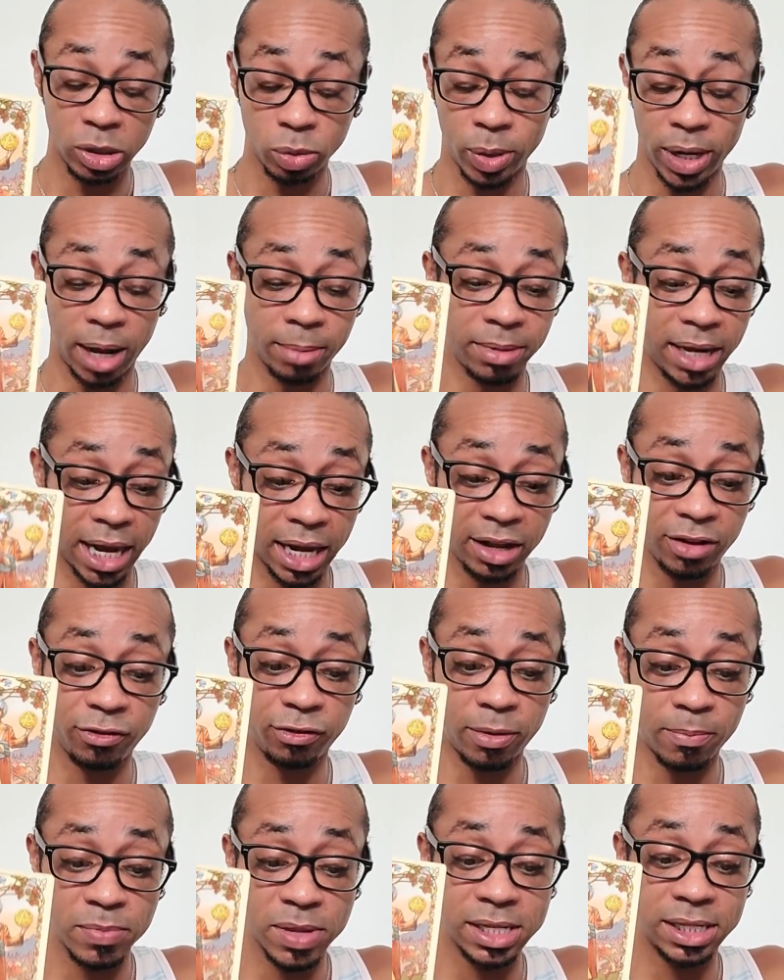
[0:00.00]
What I'm getting
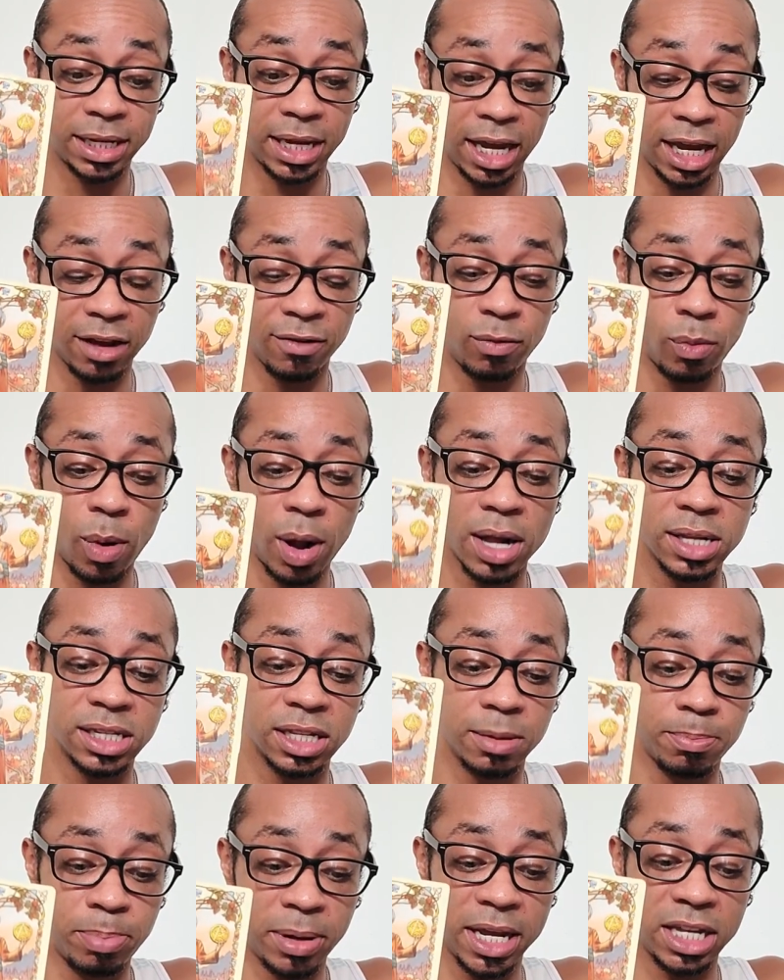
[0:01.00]
from this King of Wands and
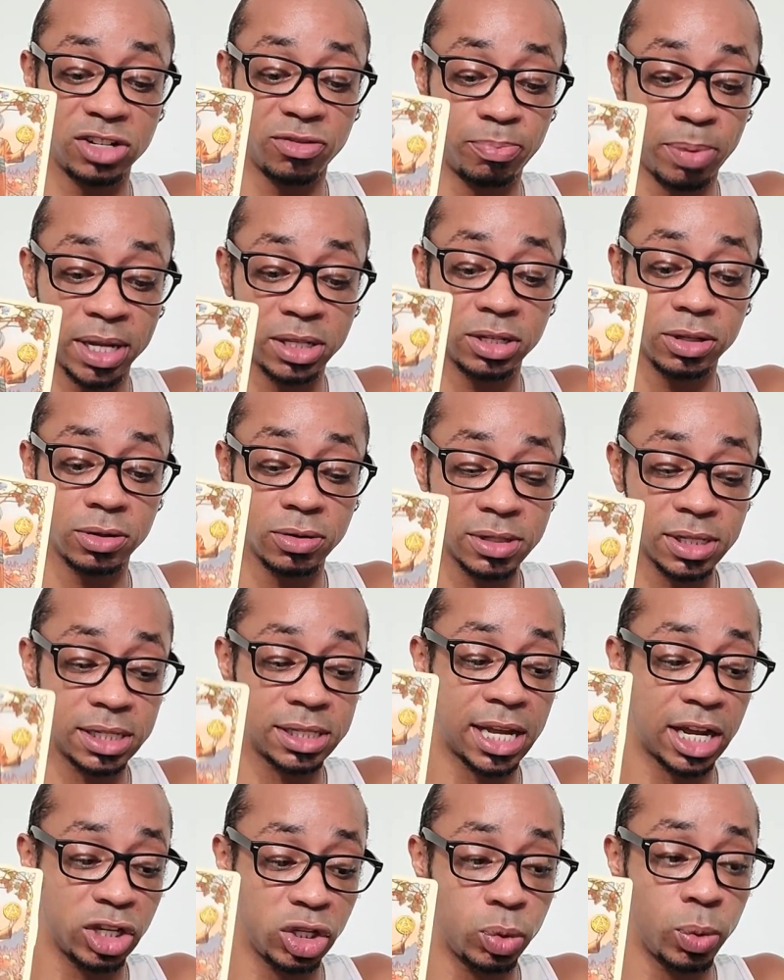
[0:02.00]
the Page of Pentacles is
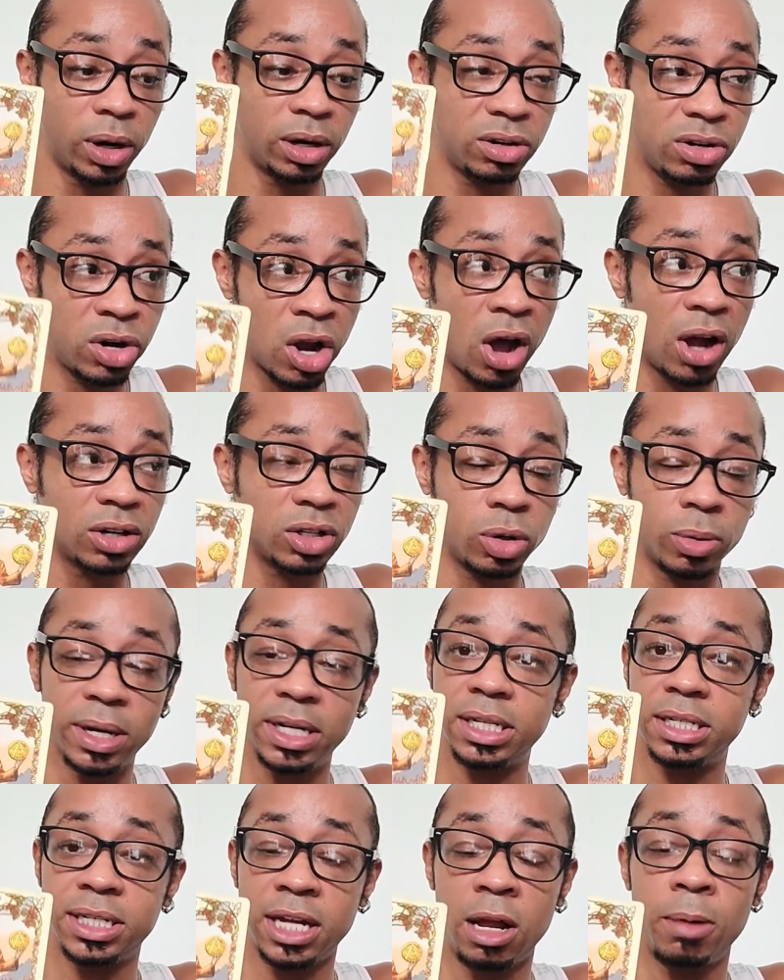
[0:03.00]
that you are not going
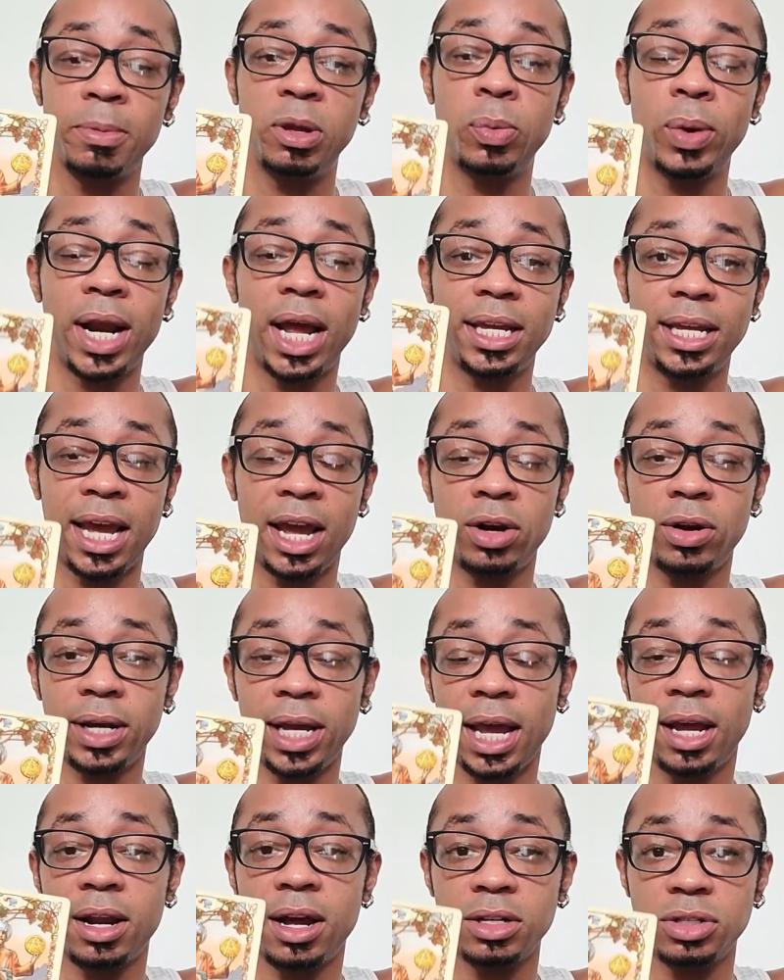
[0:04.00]
to tell me what I can or
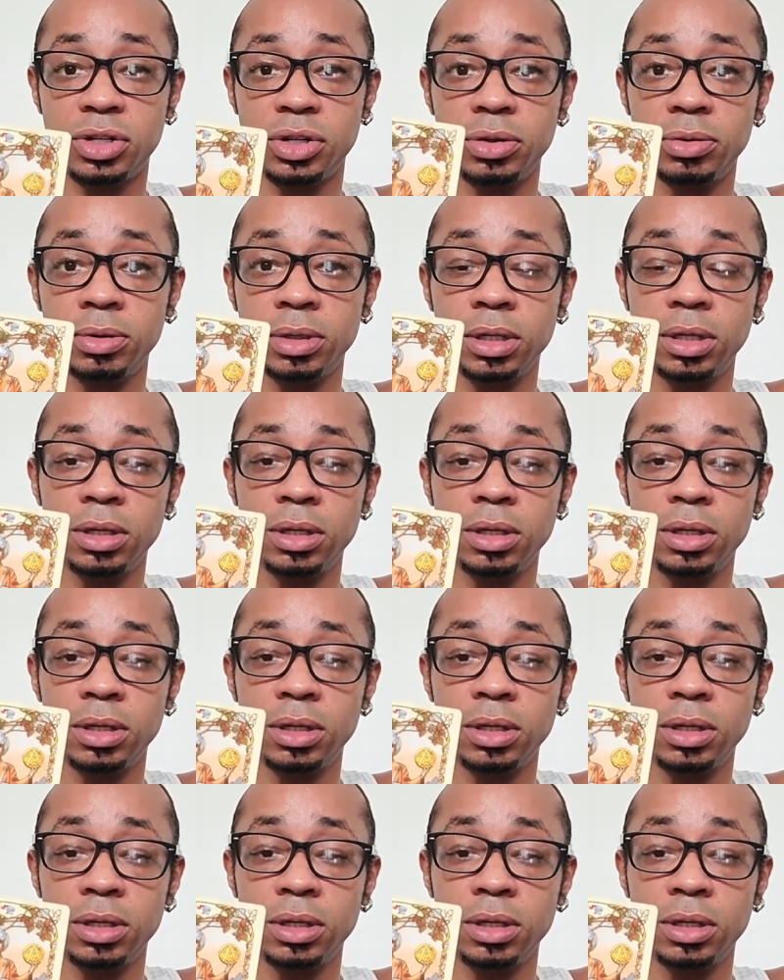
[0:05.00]
cannot do.